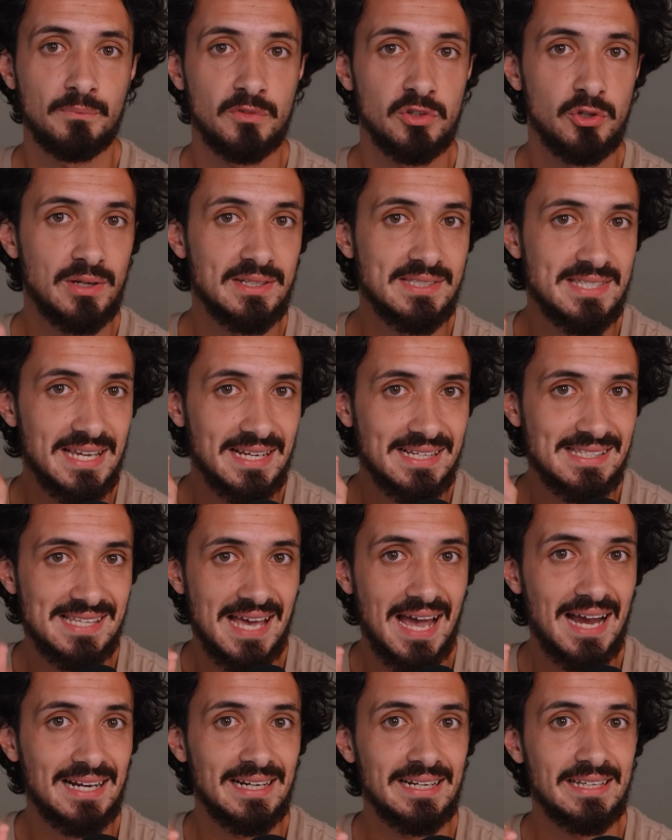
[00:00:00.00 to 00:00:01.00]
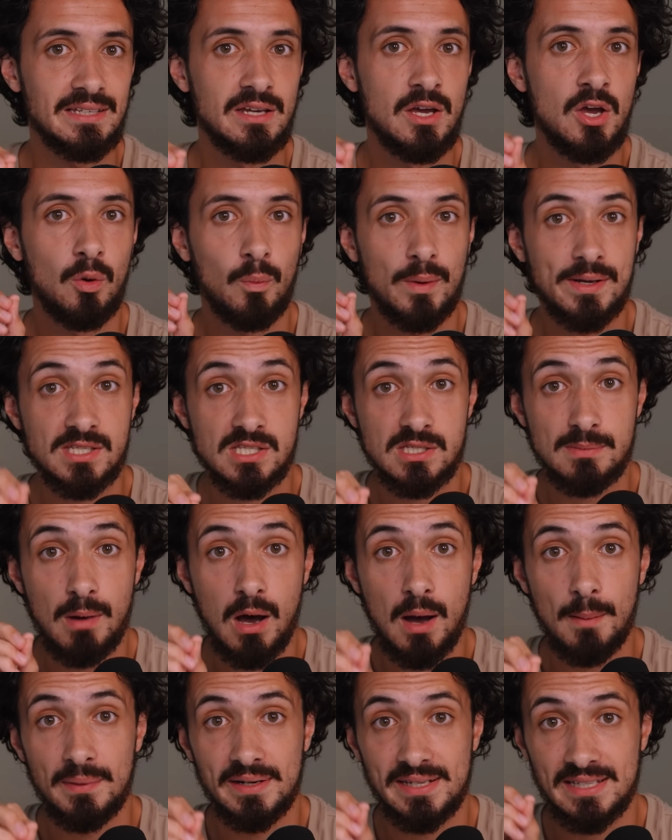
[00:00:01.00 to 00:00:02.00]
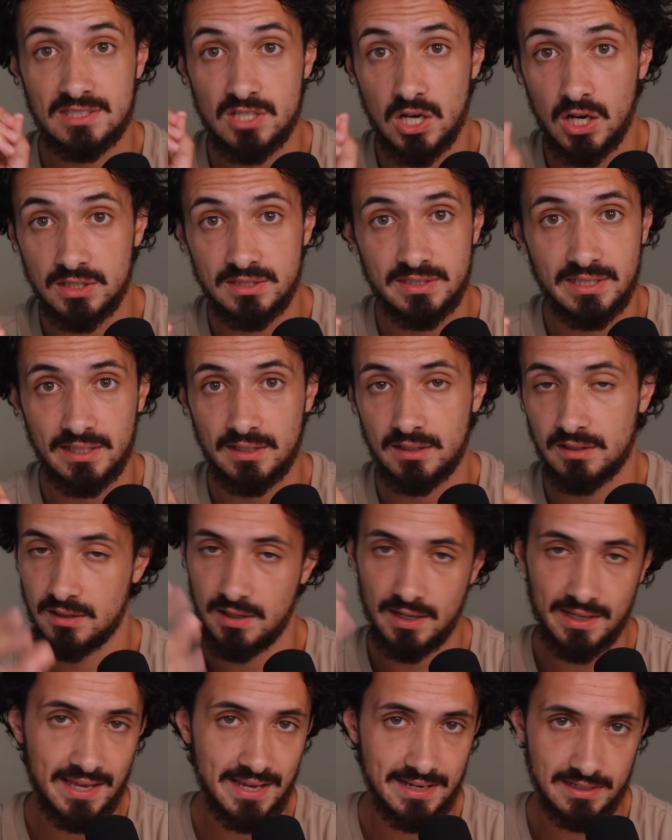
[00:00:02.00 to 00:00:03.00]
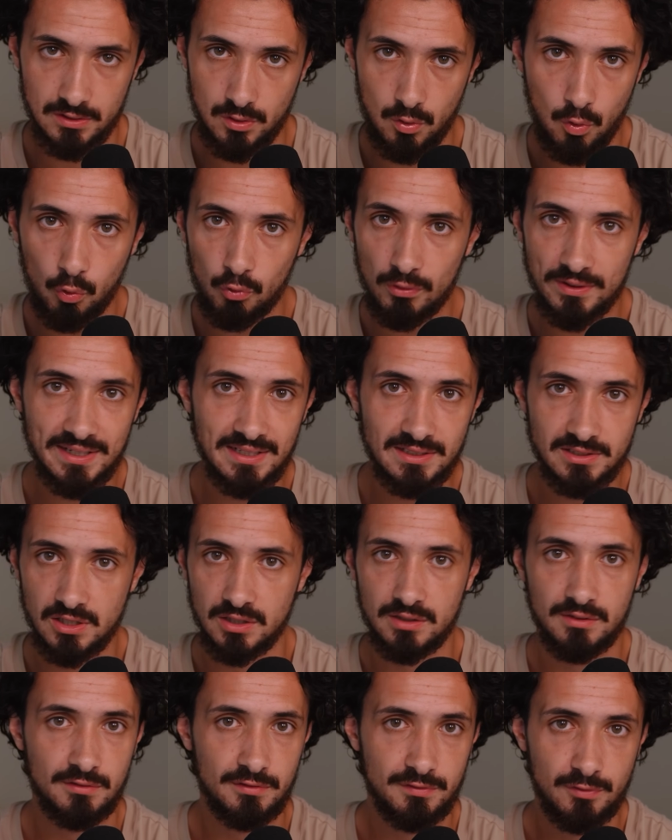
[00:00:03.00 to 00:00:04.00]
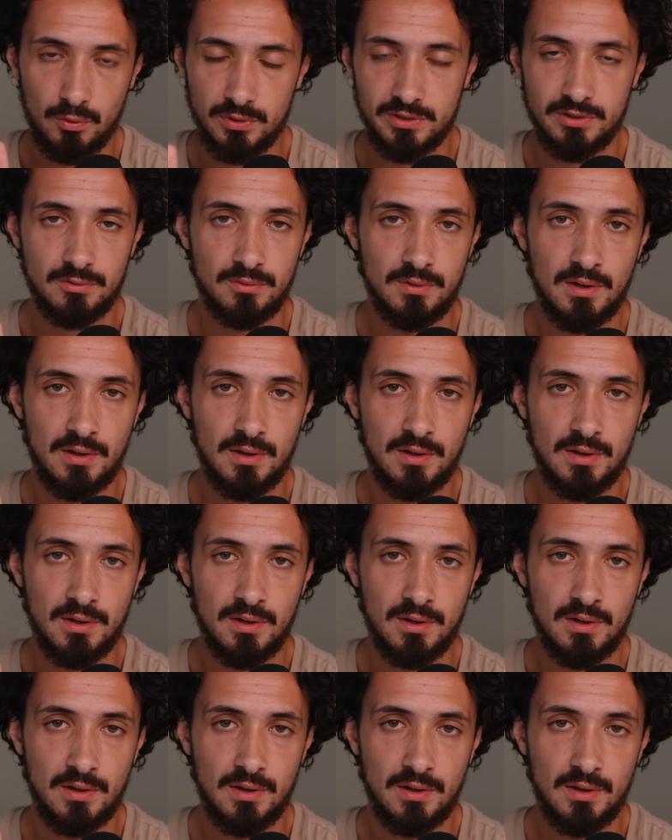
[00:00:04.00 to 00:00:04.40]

You can see exactly where smart money is hunting. Again, already done for you.